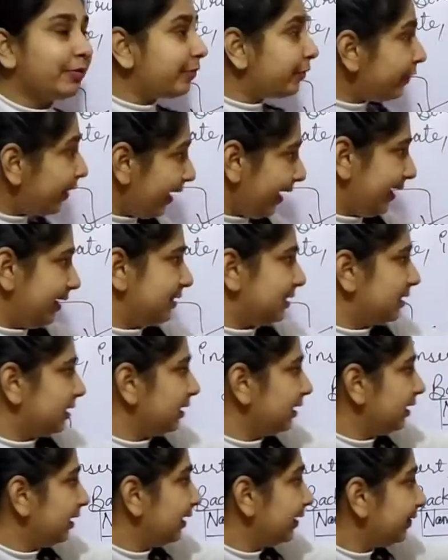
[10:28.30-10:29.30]

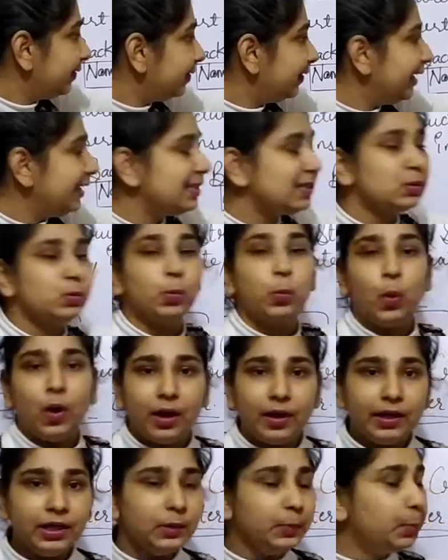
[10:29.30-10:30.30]
create this
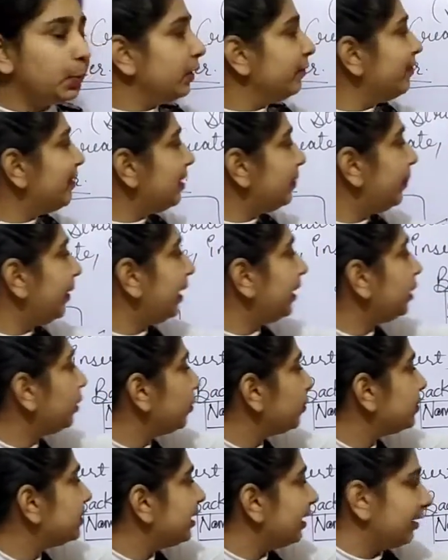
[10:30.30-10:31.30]
word we will be
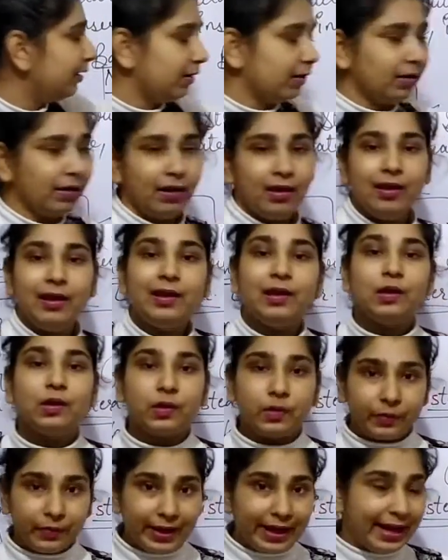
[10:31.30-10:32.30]
using.
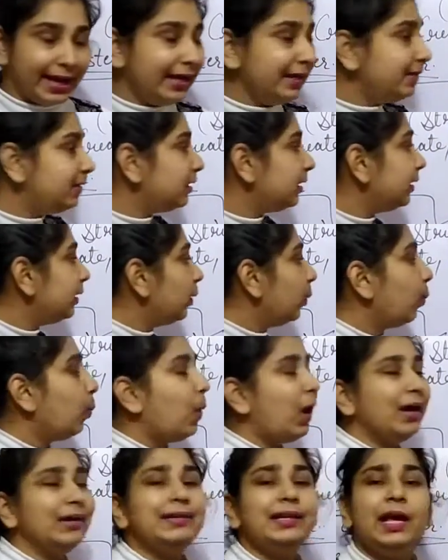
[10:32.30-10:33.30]
Create,
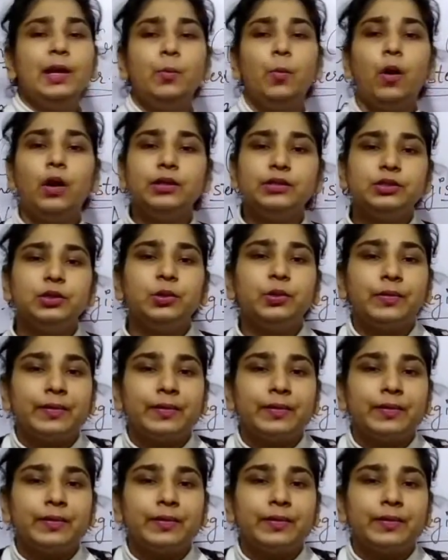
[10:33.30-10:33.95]
what I want to